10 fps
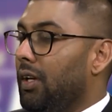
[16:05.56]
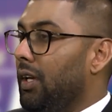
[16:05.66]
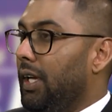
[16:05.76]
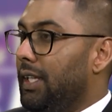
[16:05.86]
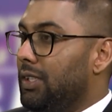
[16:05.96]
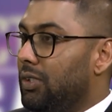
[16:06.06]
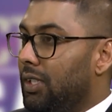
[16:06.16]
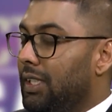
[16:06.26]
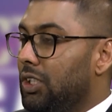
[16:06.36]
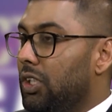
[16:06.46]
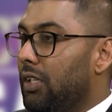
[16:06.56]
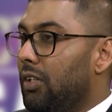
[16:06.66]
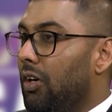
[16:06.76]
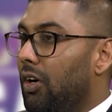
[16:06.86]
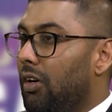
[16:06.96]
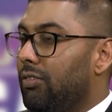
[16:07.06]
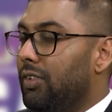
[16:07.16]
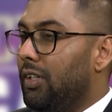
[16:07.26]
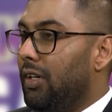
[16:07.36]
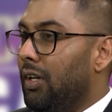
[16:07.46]
Installation
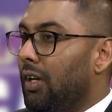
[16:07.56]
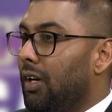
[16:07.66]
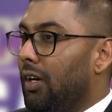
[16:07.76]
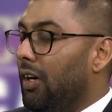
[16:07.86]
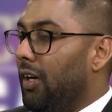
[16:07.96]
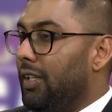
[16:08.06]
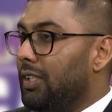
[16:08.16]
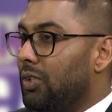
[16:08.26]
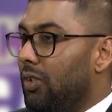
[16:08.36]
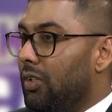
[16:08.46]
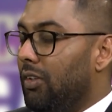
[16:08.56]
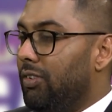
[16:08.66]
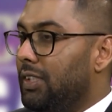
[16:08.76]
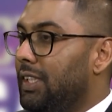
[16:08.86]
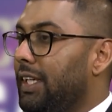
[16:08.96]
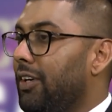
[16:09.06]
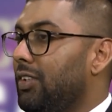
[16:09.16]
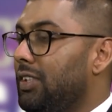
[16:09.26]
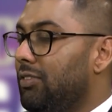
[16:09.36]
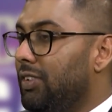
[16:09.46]
of other sort of
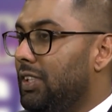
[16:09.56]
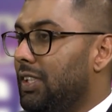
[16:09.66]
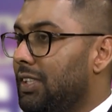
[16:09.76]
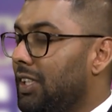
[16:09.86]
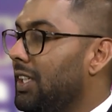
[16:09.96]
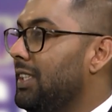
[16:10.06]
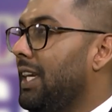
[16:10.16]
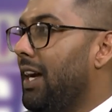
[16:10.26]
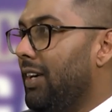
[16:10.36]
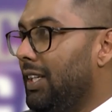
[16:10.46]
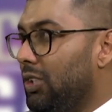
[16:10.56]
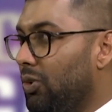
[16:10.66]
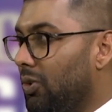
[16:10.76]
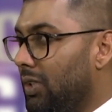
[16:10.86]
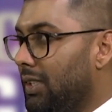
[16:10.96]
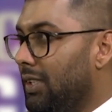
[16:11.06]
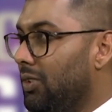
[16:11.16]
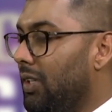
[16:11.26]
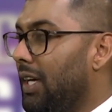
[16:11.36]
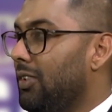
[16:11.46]
security features such as garage doors so
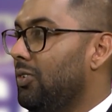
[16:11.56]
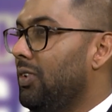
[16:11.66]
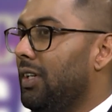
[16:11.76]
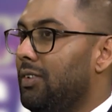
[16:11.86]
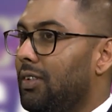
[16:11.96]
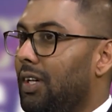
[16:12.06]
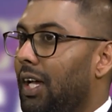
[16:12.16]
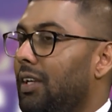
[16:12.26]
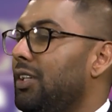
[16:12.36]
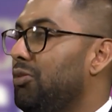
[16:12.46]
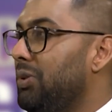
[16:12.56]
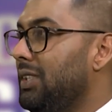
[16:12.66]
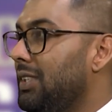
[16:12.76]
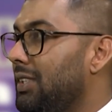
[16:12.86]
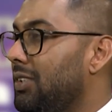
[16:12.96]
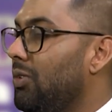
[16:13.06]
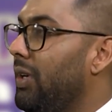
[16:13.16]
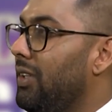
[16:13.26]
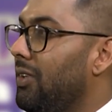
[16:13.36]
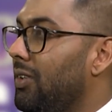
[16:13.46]
that you do not alert persons to
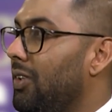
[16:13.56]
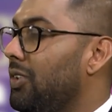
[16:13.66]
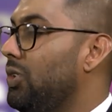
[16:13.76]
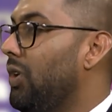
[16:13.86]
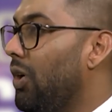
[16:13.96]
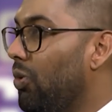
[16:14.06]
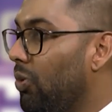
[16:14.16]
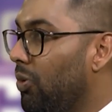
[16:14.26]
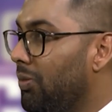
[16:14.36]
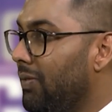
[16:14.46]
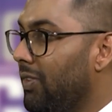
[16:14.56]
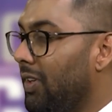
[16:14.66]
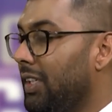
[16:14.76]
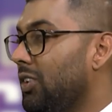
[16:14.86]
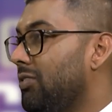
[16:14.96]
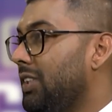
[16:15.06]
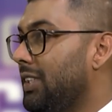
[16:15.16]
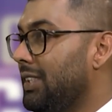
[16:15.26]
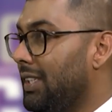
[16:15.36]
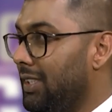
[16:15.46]
whether or not you are home, right? Your
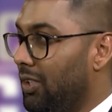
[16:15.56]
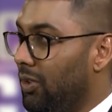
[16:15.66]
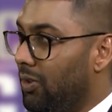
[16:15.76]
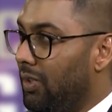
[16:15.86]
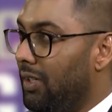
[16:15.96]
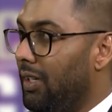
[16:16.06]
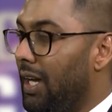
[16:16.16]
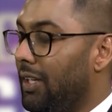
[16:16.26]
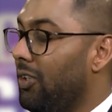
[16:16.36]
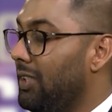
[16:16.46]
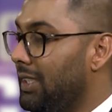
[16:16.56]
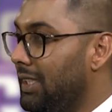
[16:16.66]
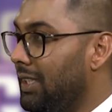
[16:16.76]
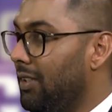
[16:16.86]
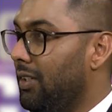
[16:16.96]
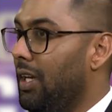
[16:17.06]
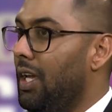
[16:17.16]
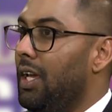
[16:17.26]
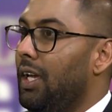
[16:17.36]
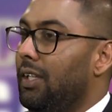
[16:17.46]
vehicles are secured and concealed.
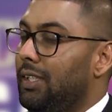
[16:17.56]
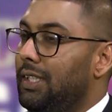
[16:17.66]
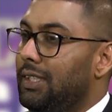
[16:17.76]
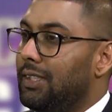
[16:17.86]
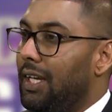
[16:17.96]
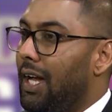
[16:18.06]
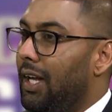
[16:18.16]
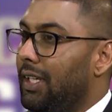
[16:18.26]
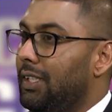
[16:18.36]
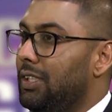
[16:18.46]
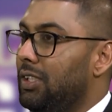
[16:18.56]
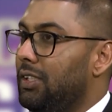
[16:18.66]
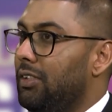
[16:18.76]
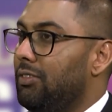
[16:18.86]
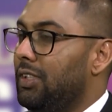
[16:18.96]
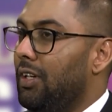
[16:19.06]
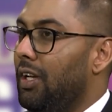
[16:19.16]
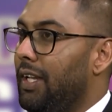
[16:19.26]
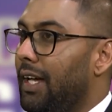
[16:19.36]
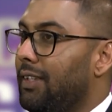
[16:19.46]
These are initiatives
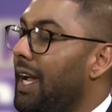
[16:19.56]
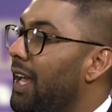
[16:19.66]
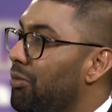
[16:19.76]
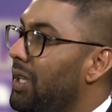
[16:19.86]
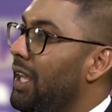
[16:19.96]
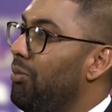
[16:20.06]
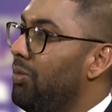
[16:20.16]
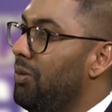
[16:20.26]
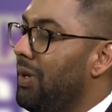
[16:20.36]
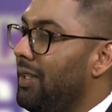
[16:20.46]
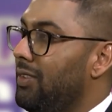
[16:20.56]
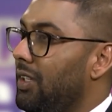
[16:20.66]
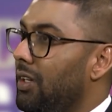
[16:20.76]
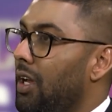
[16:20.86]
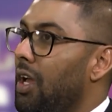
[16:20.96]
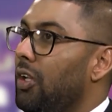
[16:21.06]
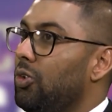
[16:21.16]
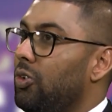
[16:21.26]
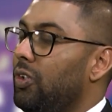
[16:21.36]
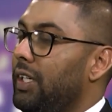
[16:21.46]
that can be implemented to
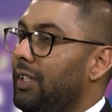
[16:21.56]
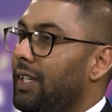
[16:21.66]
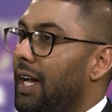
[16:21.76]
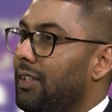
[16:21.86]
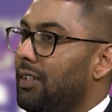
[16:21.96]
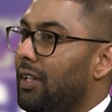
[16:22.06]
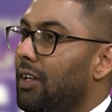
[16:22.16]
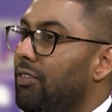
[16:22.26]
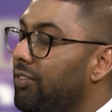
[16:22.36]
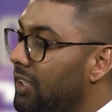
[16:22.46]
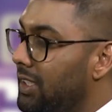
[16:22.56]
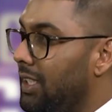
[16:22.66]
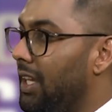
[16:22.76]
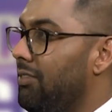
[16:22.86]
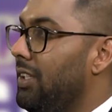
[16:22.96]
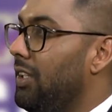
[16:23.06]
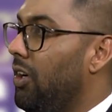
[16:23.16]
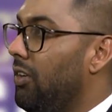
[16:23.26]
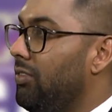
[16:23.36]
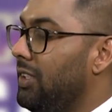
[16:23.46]
create that first level
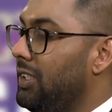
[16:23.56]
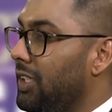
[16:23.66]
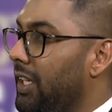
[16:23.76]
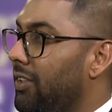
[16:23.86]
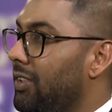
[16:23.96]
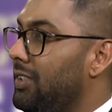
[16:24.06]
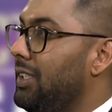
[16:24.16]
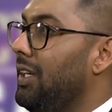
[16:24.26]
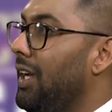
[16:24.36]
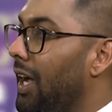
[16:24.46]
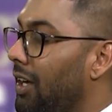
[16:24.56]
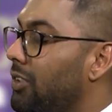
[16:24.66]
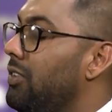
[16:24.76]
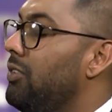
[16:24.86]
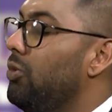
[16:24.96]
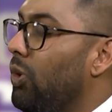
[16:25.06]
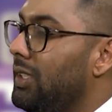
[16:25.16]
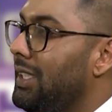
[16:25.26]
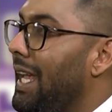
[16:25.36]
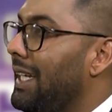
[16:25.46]
of security
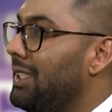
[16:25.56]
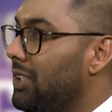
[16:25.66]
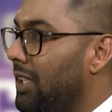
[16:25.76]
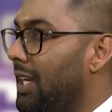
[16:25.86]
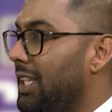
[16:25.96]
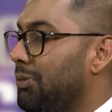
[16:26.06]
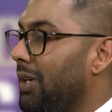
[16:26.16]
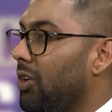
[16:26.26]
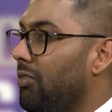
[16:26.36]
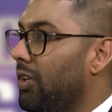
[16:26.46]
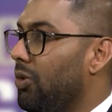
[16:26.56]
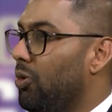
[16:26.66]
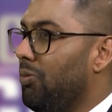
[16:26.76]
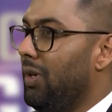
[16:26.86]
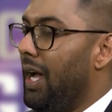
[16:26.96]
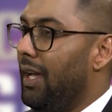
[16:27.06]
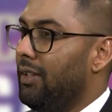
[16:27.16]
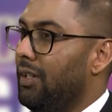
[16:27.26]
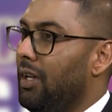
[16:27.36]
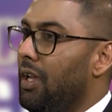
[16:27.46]
towards the external aspect of your home.
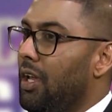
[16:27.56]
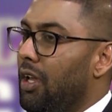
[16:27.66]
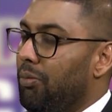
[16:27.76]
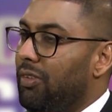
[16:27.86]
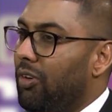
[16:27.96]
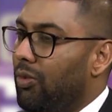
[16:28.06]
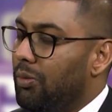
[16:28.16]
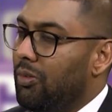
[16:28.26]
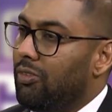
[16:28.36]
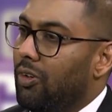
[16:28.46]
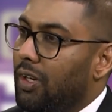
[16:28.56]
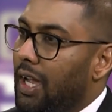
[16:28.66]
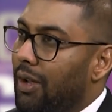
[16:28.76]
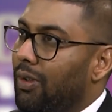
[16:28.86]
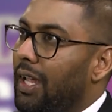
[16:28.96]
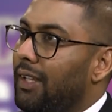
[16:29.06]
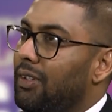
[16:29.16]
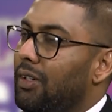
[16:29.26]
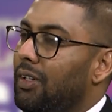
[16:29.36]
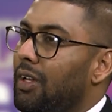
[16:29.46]
And before we move on, I would like
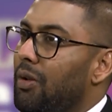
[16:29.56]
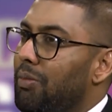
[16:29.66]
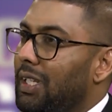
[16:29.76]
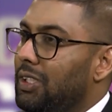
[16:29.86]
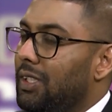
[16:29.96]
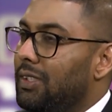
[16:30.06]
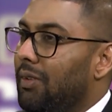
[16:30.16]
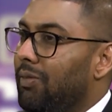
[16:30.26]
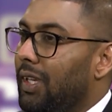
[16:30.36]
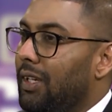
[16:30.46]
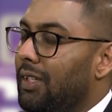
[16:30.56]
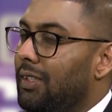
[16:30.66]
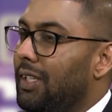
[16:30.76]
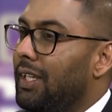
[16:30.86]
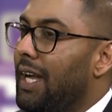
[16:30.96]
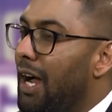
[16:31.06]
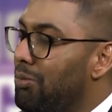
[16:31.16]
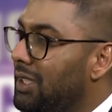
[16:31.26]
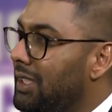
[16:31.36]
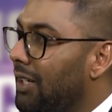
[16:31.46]
to mention something. The
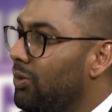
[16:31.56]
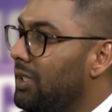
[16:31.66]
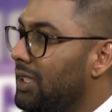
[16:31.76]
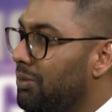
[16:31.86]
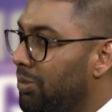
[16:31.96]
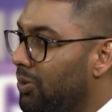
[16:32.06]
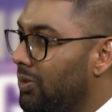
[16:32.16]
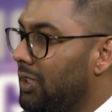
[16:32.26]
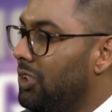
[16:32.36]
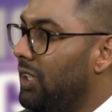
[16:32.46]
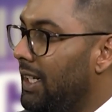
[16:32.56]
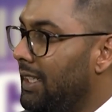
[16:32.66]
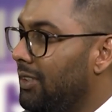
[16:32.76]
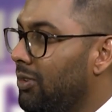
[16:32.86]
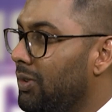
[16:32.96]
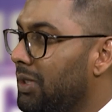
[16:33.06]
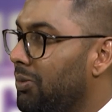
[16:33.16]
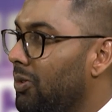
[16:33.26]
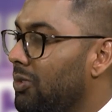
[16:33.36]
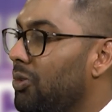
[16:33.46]
garbage that we dispose, the trash that we
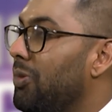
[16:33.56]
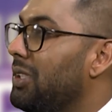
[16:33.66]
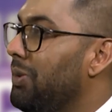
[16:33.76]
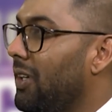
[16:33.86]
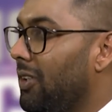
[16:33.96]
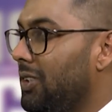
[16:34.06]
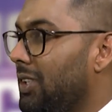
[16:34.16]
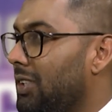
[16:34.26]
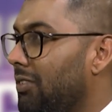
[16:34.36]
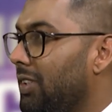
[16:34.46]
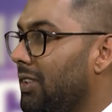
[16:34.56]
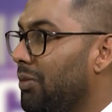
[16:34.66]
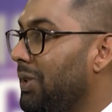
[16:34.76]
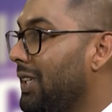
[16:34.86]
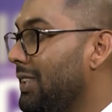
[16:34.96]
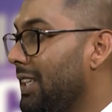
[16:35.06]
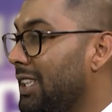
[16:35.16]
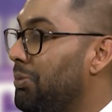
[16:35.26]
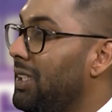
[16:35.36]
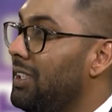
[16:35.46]
dispose, we must be conscious of it. Because
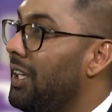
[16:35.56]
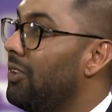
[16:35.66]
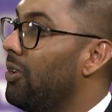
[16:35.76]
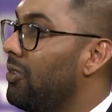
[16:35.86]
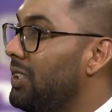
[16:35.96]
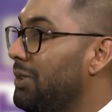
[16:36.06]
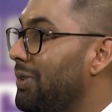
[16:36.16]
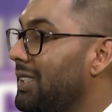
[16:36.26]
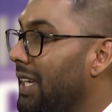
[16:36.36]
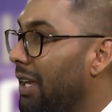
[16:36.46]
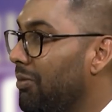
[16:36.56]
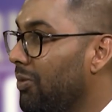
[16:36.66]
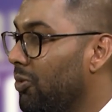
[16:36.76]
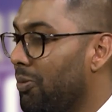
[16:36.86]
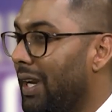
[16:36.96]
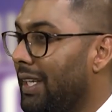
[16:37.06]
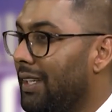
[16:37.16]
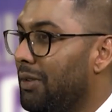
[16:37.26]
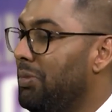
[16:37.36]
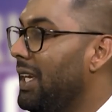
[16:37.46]
especially around Christmas time, we might get
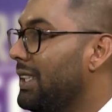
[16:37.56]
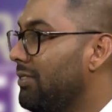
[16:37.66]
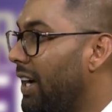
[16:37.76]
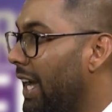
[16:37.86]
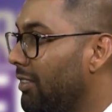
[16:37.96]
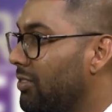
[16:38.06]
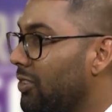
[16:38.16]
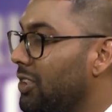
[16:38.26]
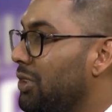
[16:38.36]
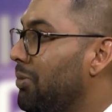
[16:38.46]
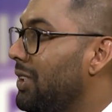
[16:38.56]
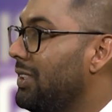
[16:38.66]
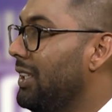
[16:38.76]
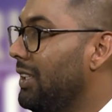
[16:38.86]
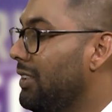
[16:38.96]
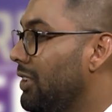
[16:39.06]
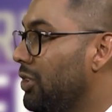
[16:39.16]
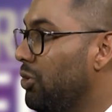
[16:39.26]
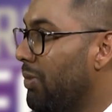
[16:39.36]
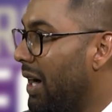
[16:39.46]
the PS5 for Christmas, the
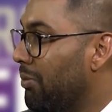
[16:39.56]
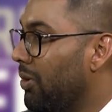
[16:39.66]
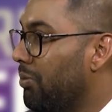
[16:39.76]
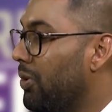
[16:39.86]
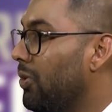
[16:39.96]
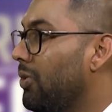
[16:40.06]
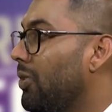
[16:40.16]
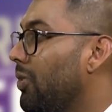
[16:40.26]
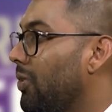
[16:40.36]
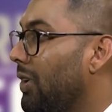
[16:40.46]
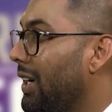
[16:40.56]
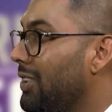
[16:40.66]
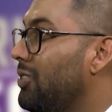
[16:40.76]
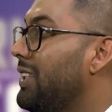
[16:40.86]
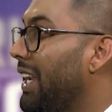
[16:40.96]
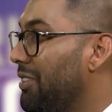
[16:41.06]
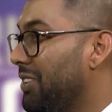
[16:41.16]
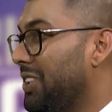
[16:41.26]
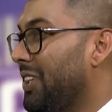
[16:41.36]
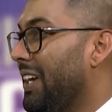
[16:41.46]
new MacBook Pro, or a new
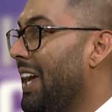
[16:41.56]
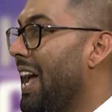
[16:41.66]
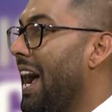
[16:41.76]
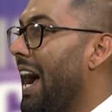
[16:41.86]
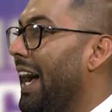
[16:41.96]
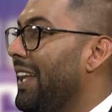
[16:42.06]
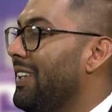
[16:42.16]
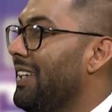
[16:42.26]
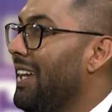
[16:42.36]
television. And